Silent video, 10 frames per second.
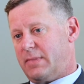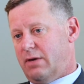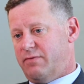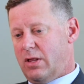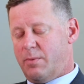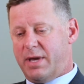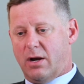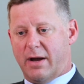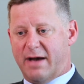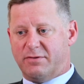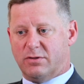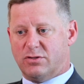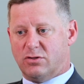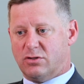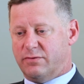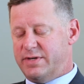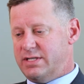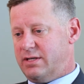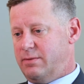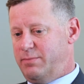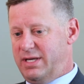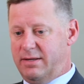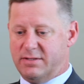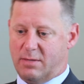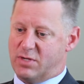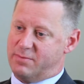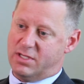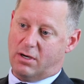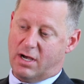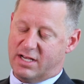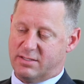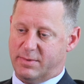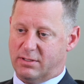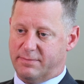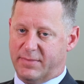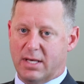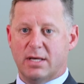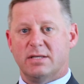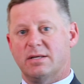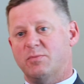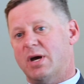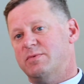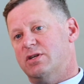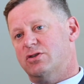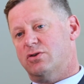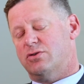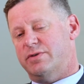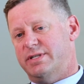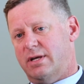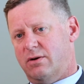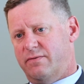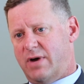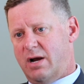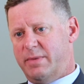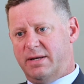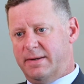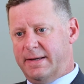And follow-up care after the surgical visit can be sometimes in a hospital, sometimes in a surgery center environment,